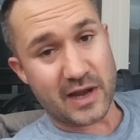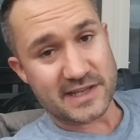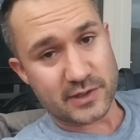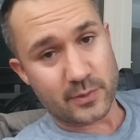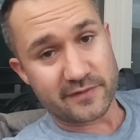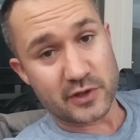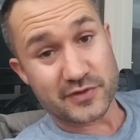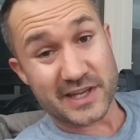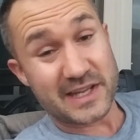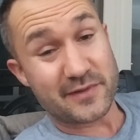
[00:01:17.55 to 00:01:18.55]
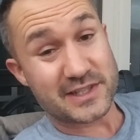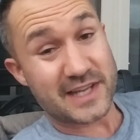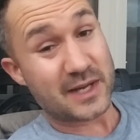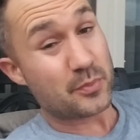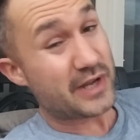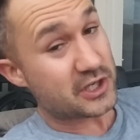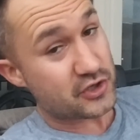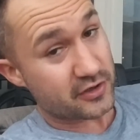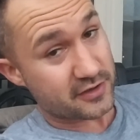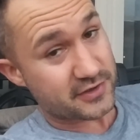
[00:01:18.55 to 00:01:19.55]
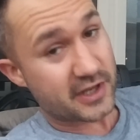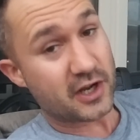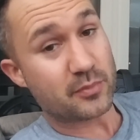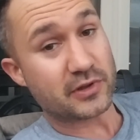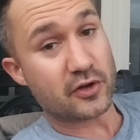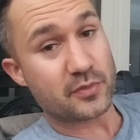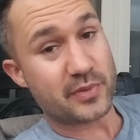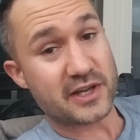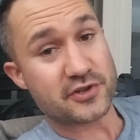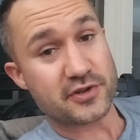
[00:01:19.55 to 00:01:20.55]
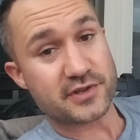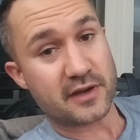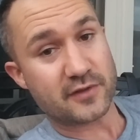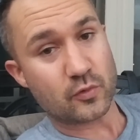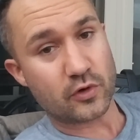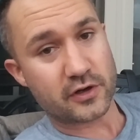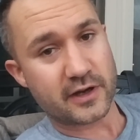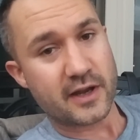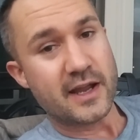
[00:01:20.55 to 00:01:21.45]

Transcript: positive reviews and even take pictures and upload pictures of the work